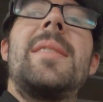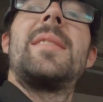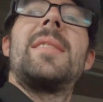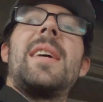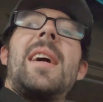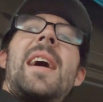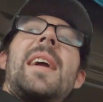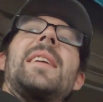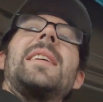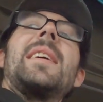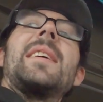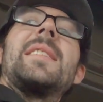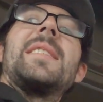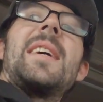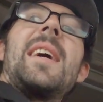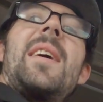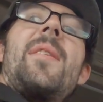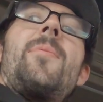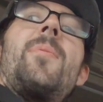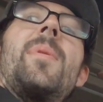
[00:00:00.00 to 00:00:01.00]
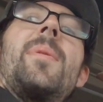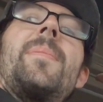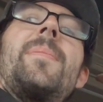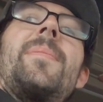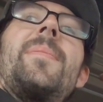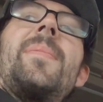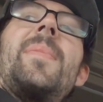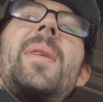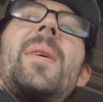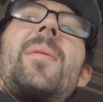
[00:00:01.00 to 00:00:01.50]
to hang your towel.
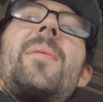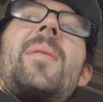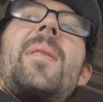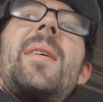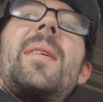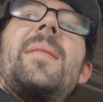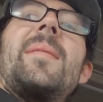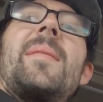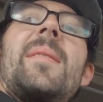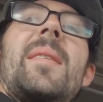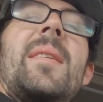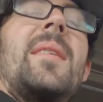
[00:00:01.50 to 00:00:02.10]
Alright?